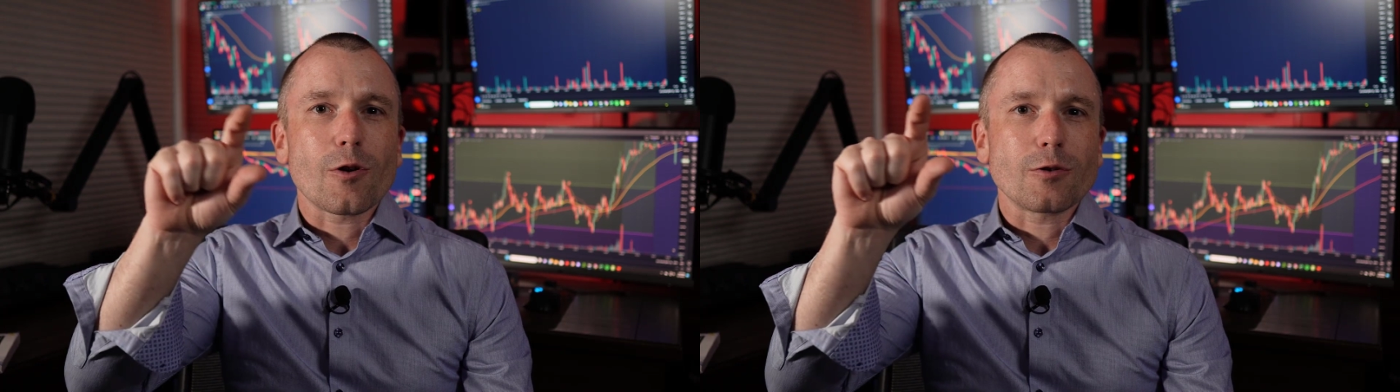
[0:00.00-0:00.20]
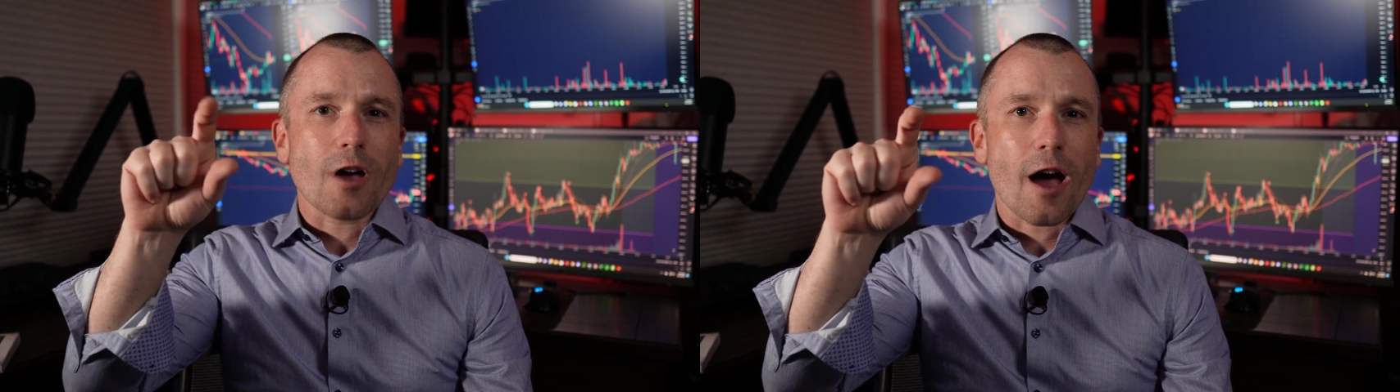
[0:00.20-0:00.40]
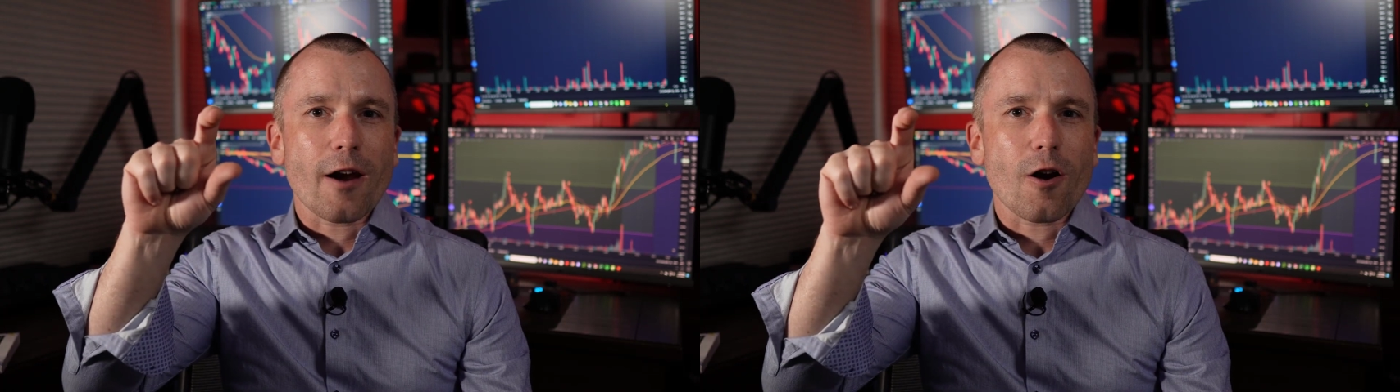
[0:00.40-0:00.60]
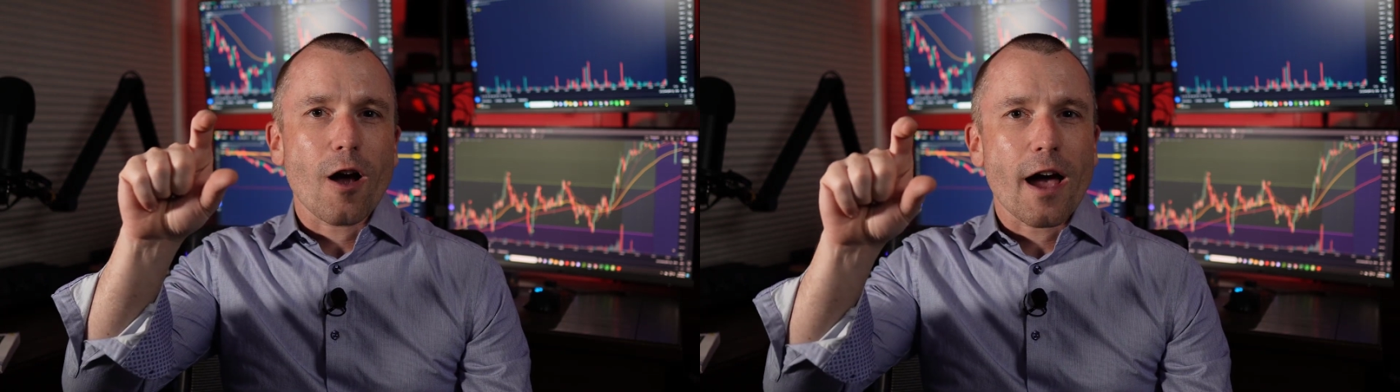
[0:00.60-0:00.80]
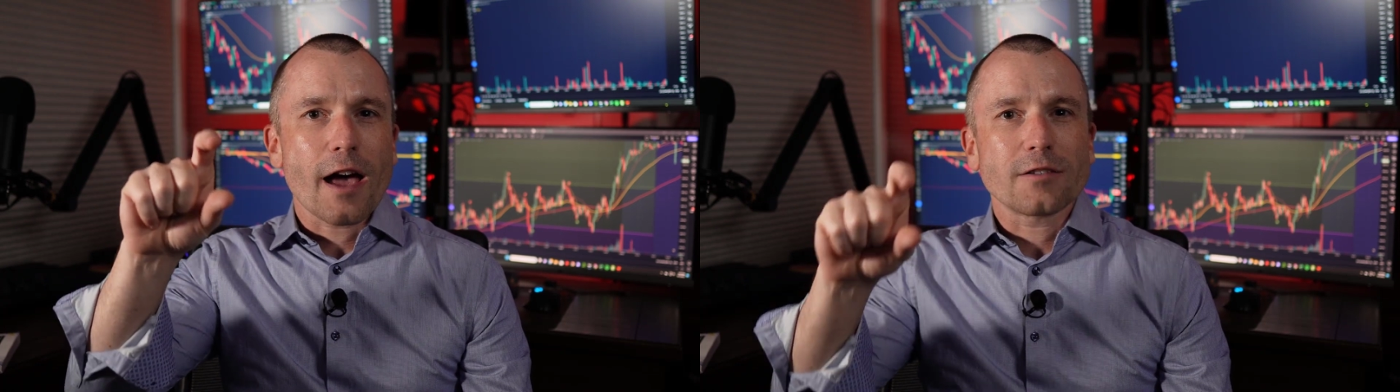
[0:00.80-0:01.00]
those higher
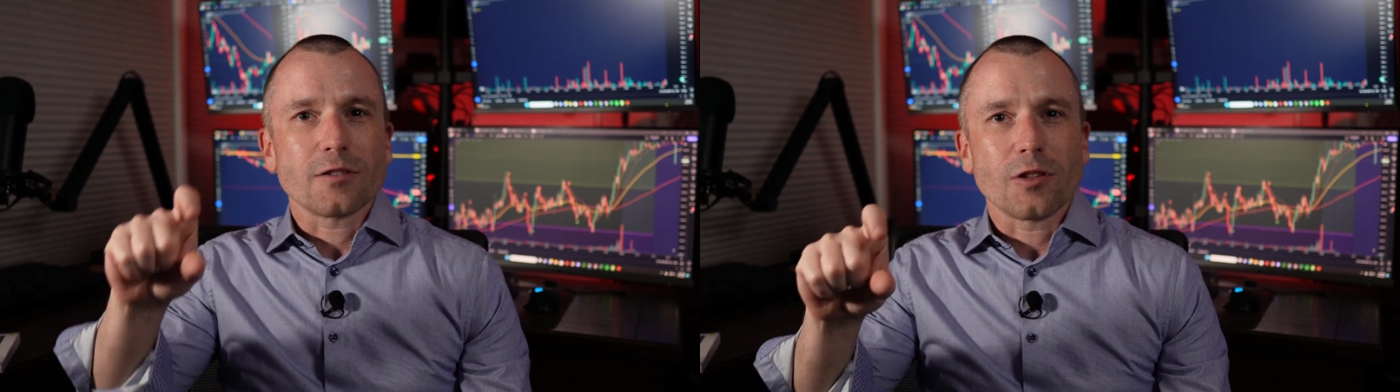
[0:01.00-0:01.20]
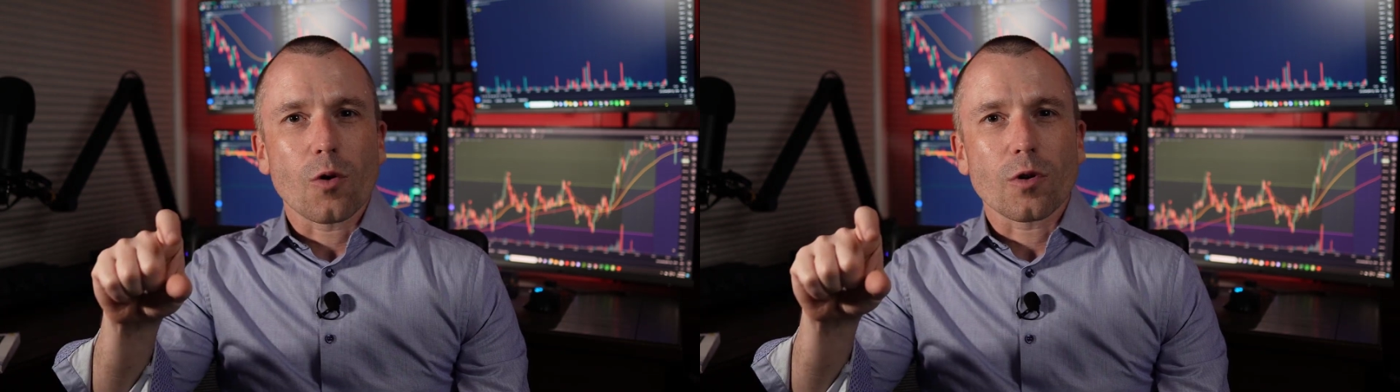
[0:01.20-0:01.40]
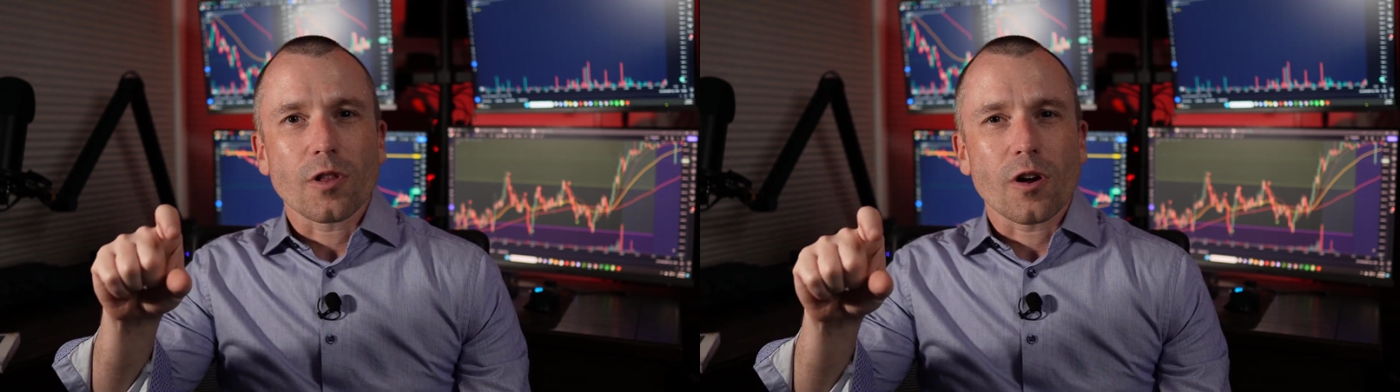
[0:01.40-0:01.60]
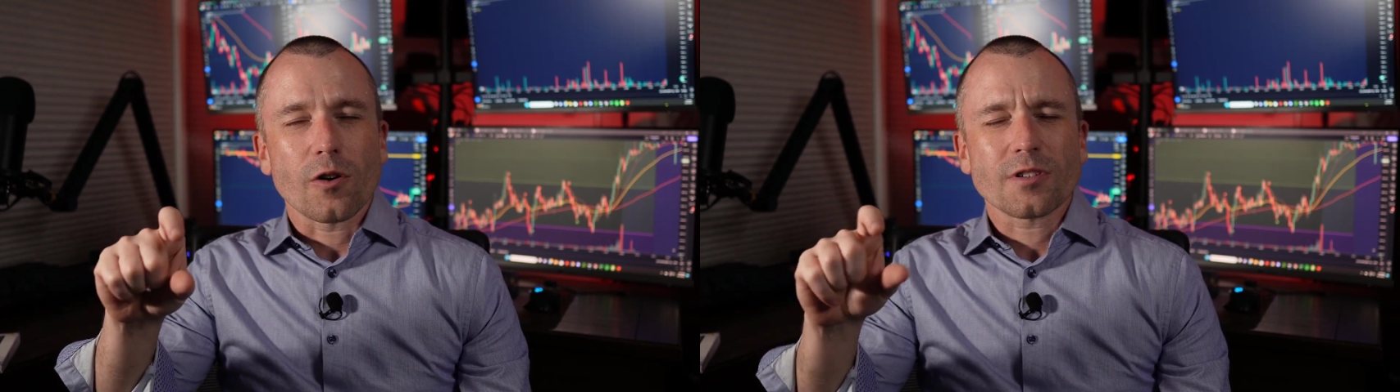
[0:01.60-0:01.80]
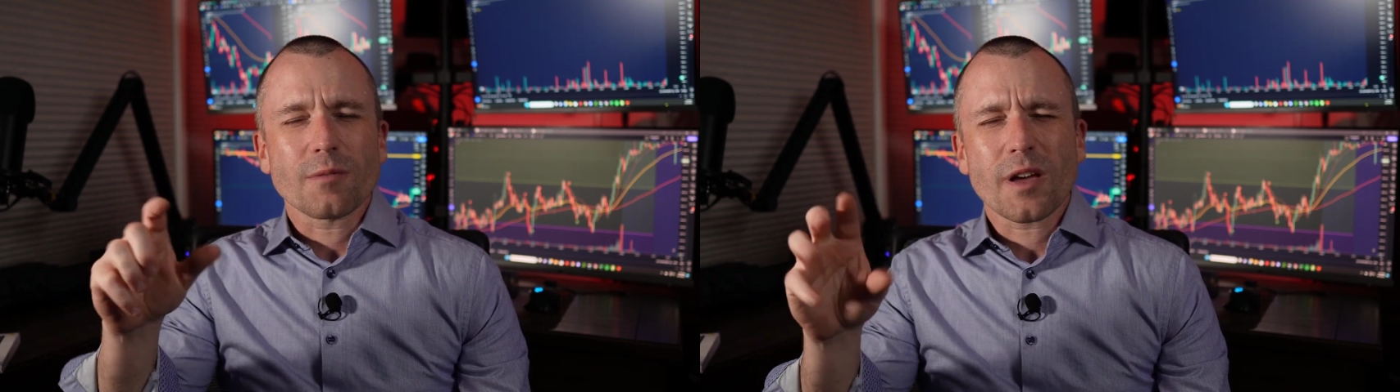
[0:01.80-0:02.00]
highs and lower
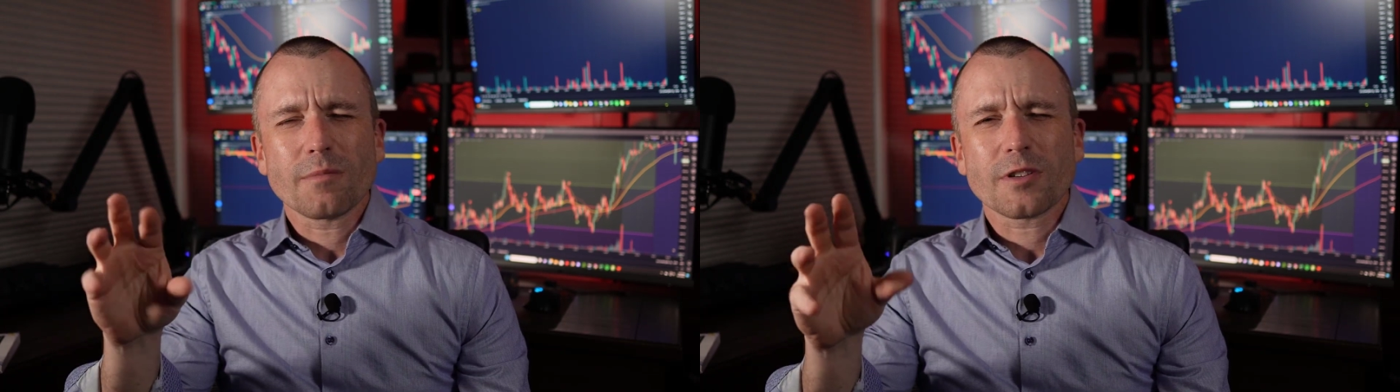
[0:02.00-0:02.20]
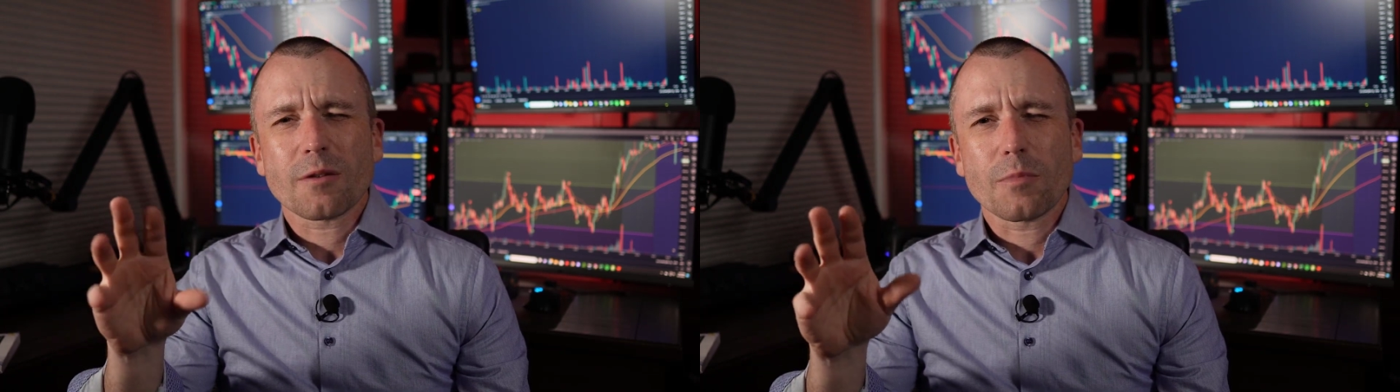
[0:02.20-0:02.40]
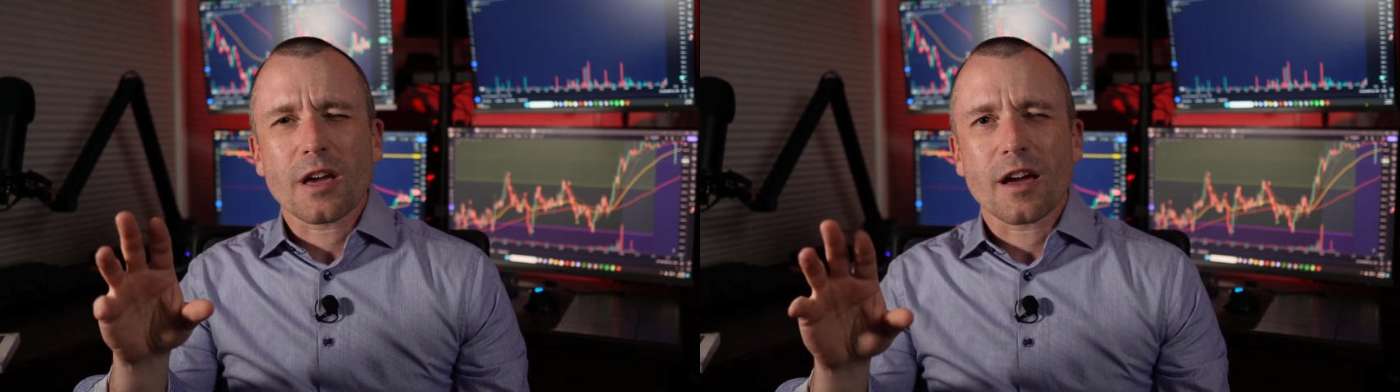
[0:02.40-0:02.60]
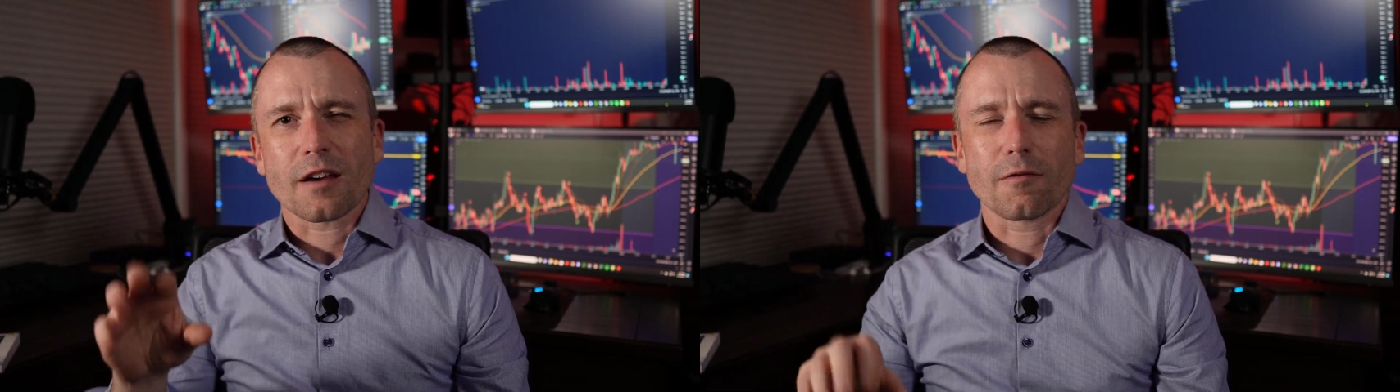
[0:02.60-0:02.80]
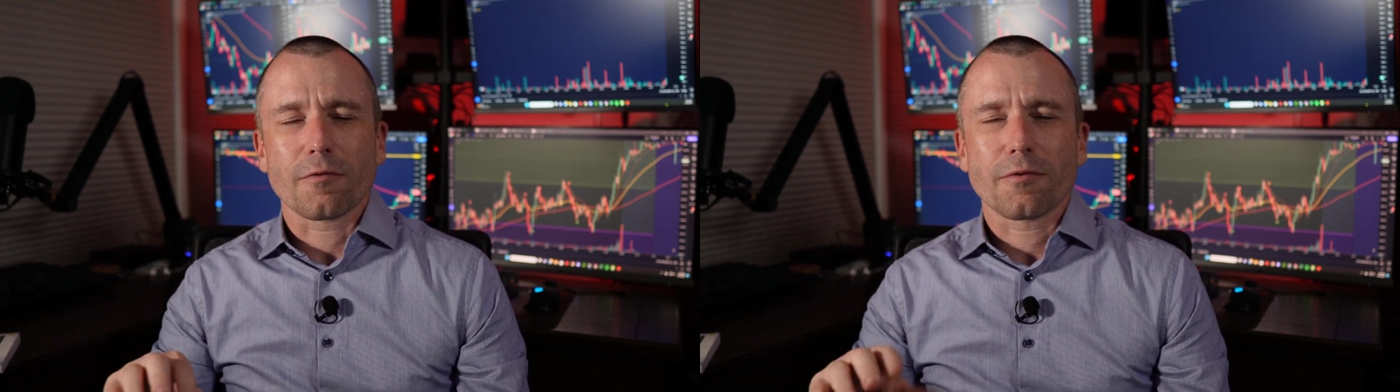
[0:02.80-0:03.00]
lows, sometimes it can be
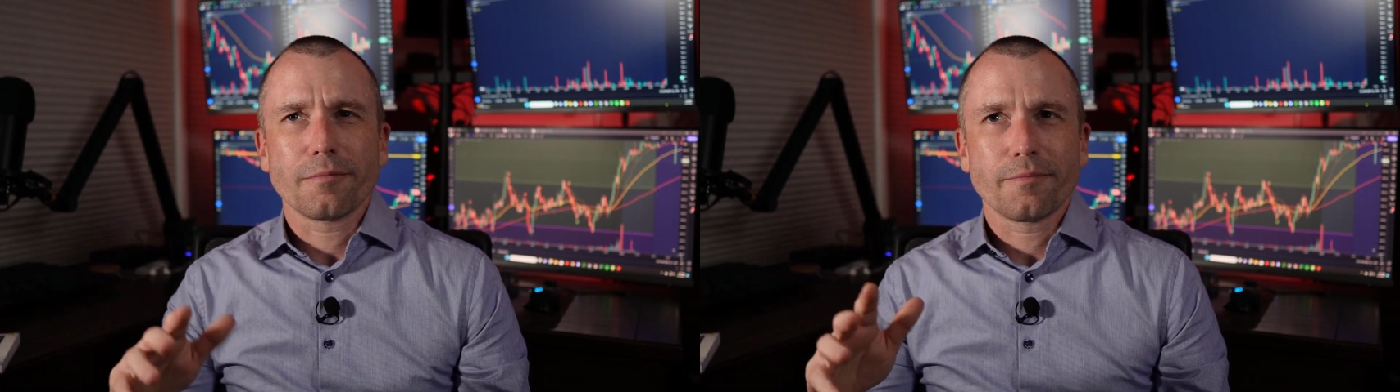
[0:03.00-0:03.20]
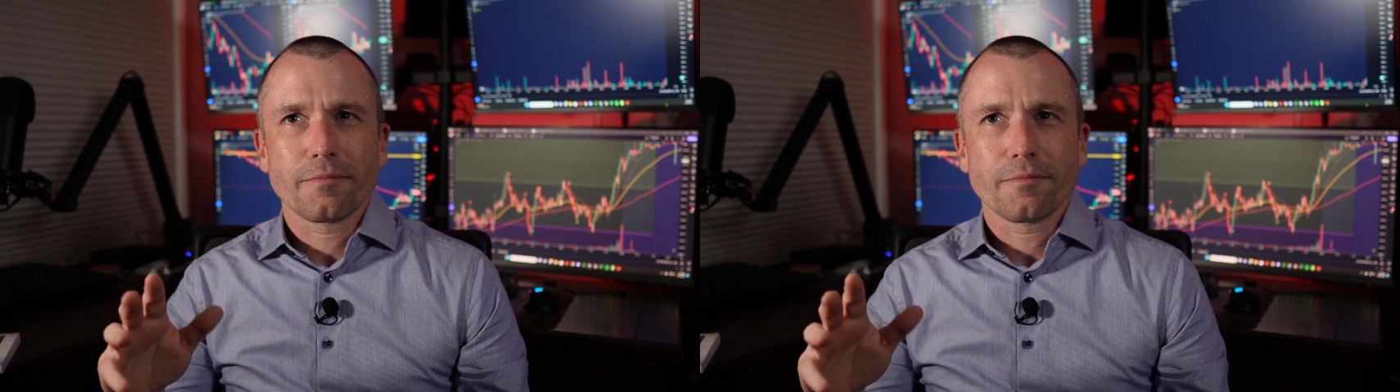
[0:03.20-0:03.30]
kind of,